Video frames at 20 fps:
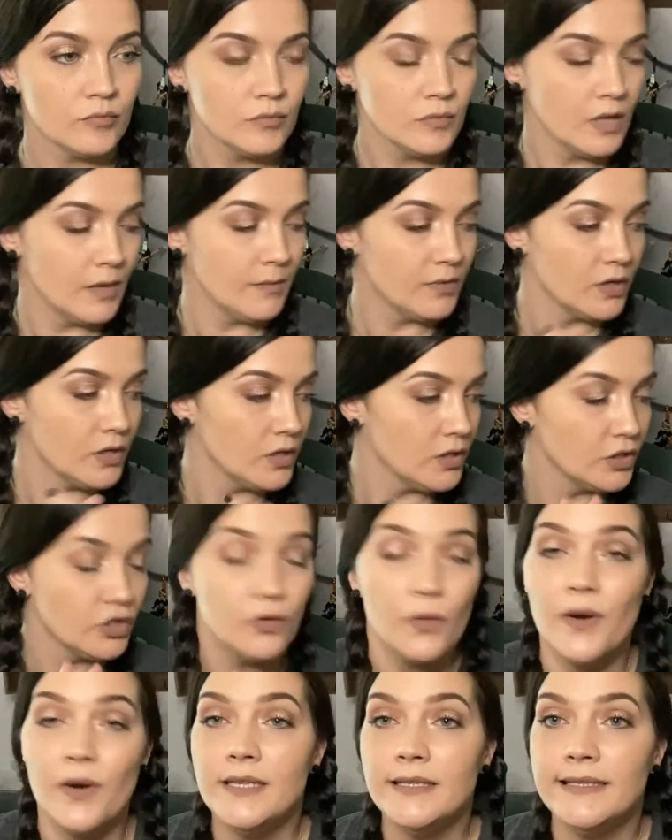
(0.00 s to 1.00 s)
Number
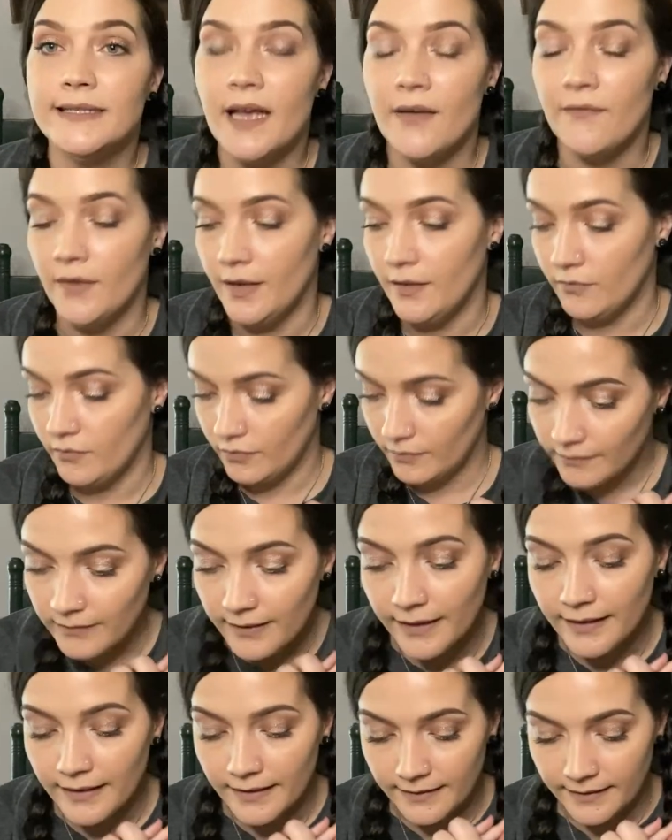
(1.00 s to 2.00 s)
27,
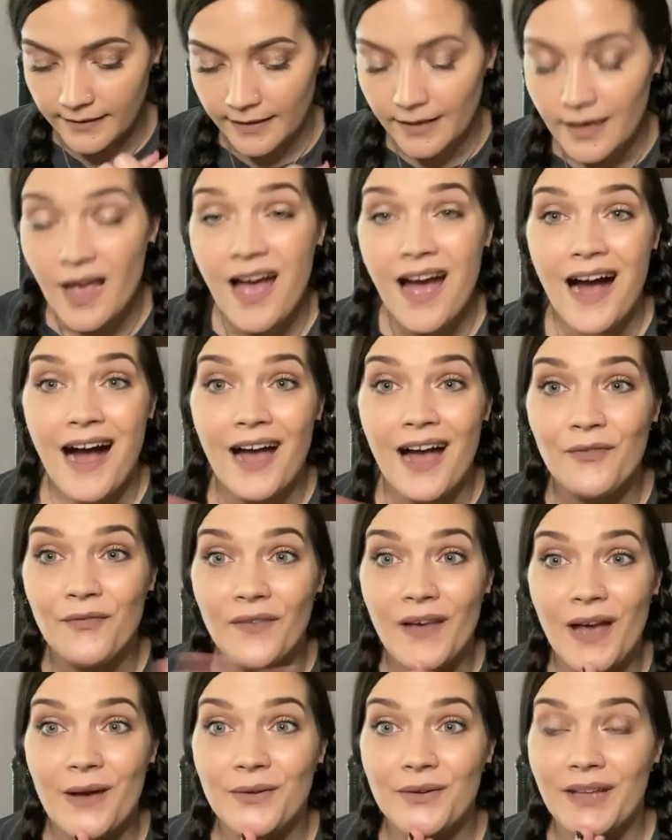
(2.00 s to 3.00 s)
Randy. I
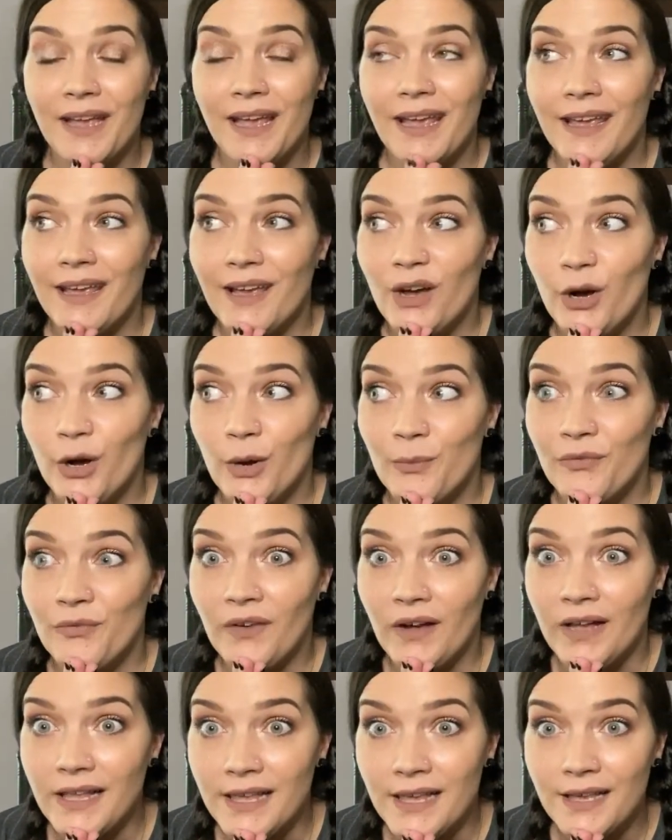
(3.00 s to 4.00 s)
found a um,
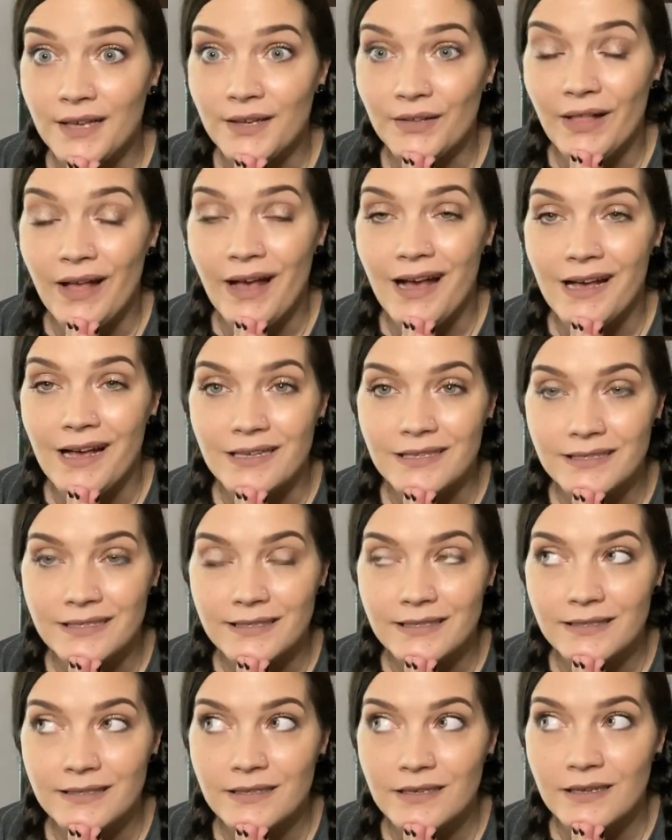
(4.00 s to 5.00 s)
Viking
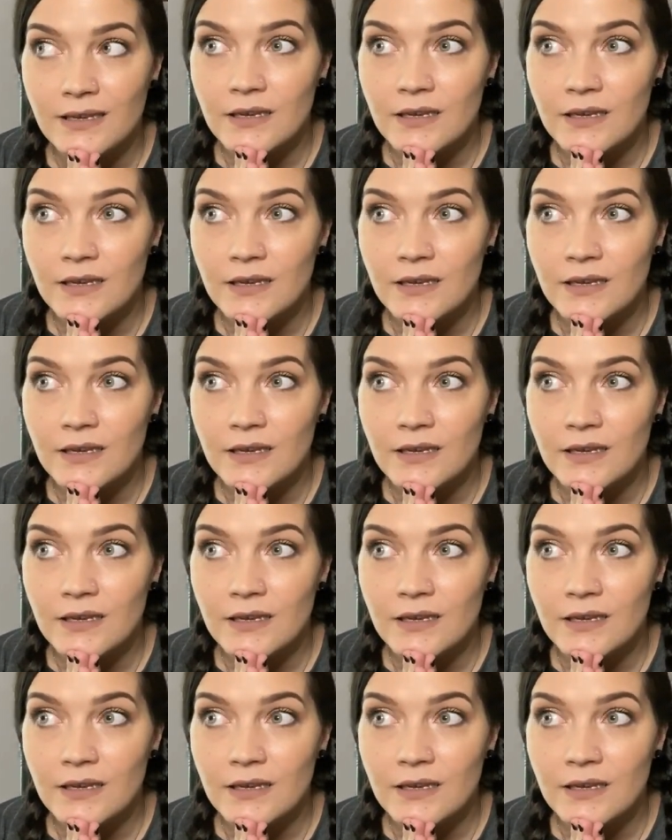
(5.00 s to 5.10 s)
glass